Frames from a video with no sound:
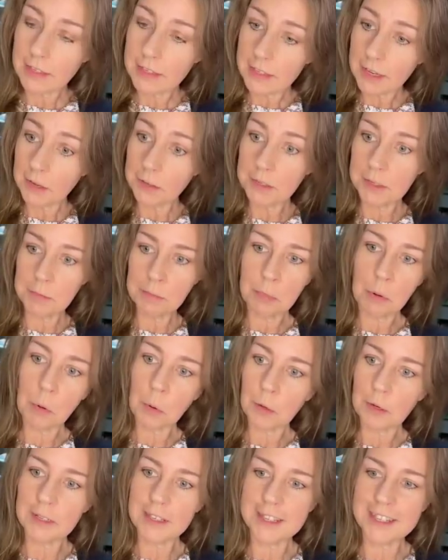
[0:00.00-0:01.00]
That sounds
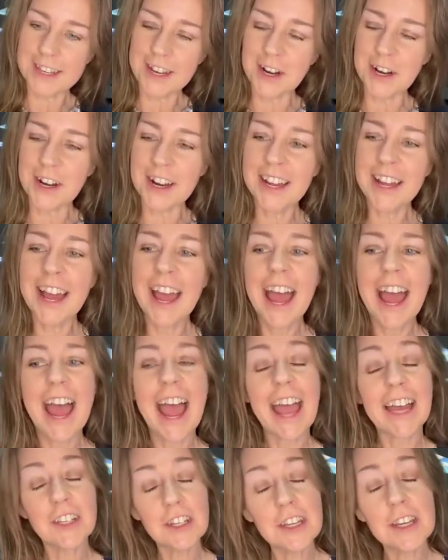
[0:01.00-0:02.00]
important, Sarah.
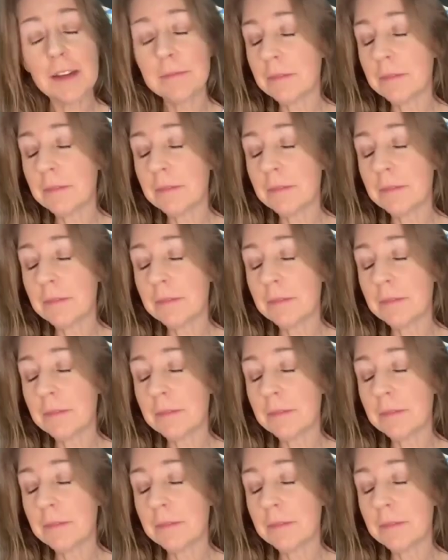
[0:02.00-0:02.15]
Actually,